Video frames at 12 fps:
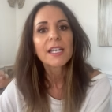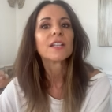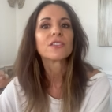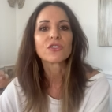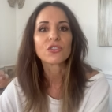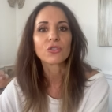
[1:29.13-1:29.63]

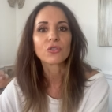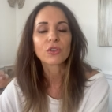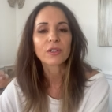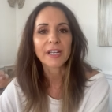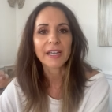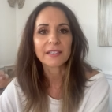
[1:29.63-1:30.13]
to
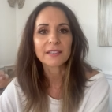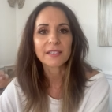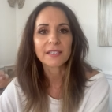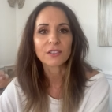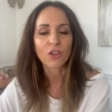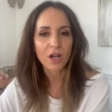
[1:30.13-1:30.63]
create
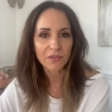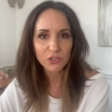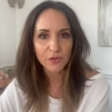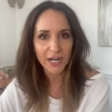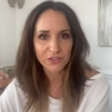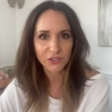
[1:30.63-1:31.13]
these law of
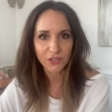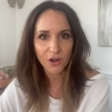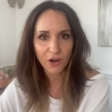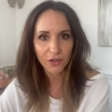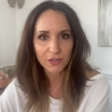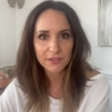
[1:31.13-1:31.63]
attraction
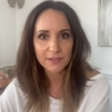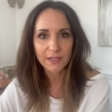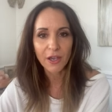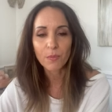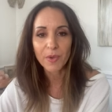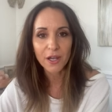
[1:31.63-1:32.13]
cards to
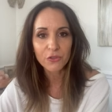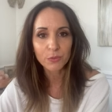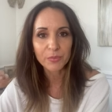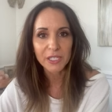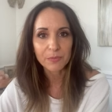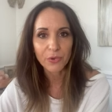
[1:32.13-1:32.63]
help other
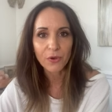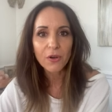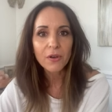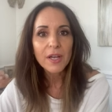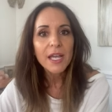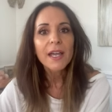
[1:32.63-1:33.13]

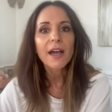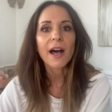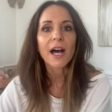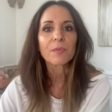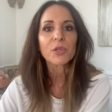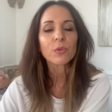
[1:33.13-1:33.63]
people
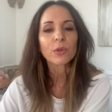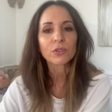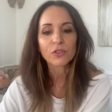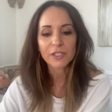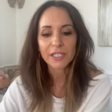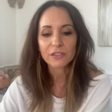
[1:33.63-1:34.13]
um, who are
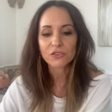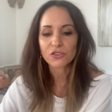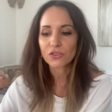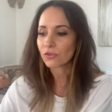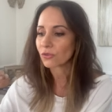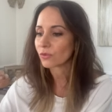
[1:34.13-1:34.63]
looking
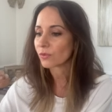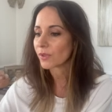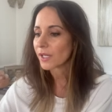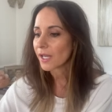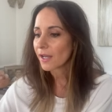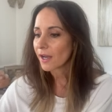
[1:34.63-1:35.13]
to
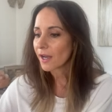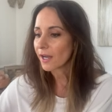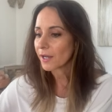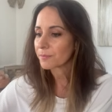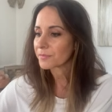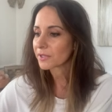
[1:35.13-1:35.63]

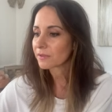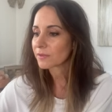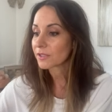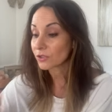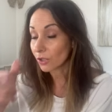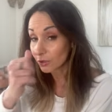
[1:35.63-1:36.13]
um,
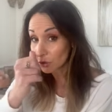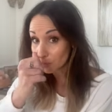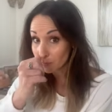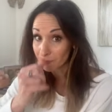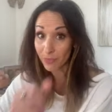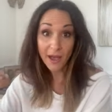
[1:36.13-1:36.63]
start
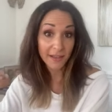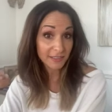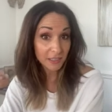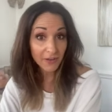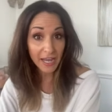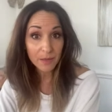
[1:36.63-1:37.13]
new
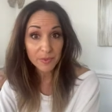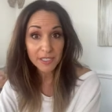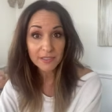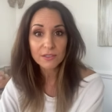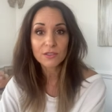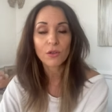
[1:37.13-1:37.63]
positive
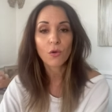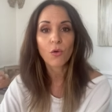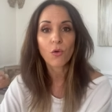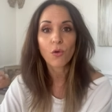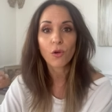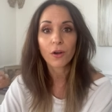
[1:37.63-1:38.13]
habits
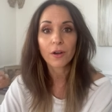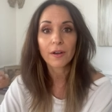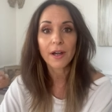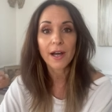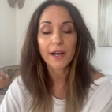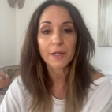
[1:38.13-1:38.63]

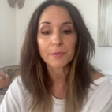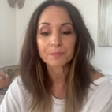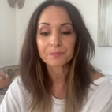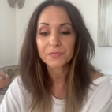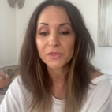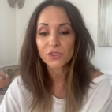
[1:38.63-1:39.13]
or
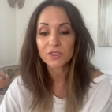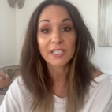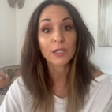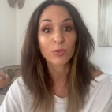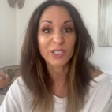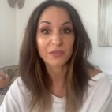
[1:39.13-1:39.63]
um, just
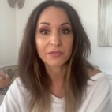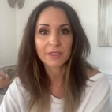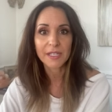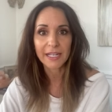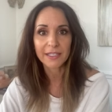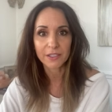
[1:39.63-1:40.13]
get rid of
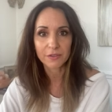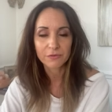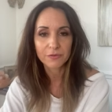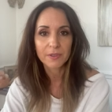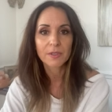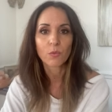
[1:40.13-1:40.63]
negative
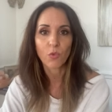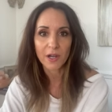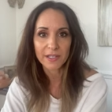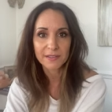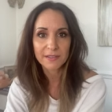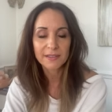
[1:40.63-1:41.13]

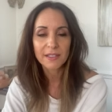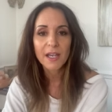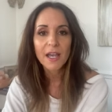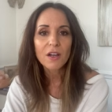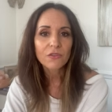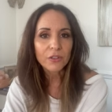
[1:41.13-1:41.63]
ones.
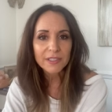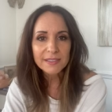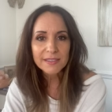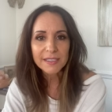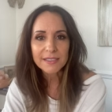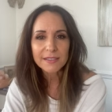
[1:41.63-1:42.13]
For
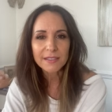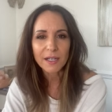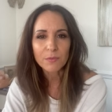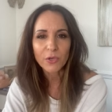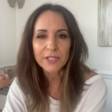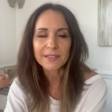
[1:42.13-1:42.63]
instance,
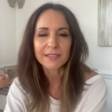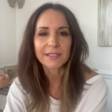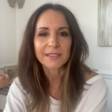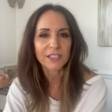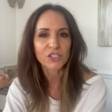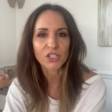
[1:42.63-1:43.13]
um, what is an
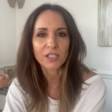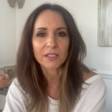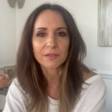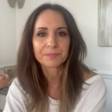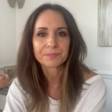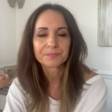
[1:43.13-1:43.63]
addiction?